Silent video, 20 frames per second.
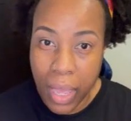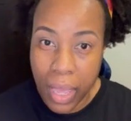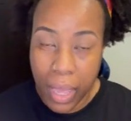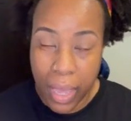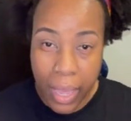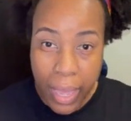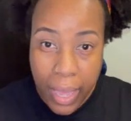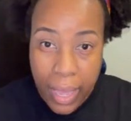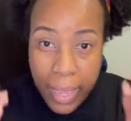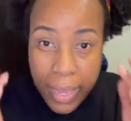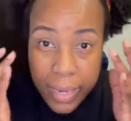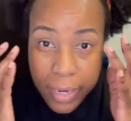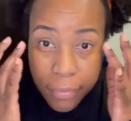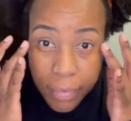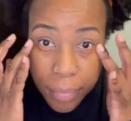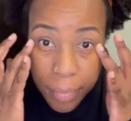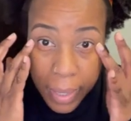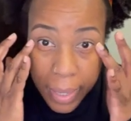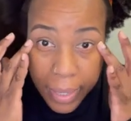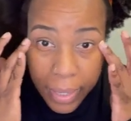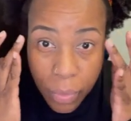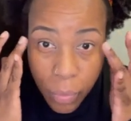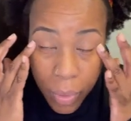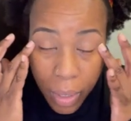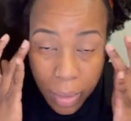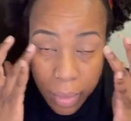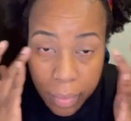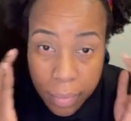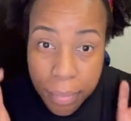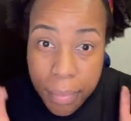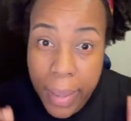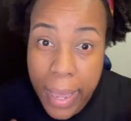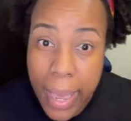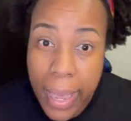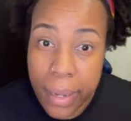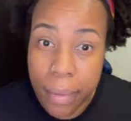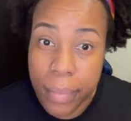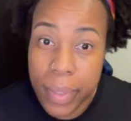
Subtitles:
Hi everybody, welcome back.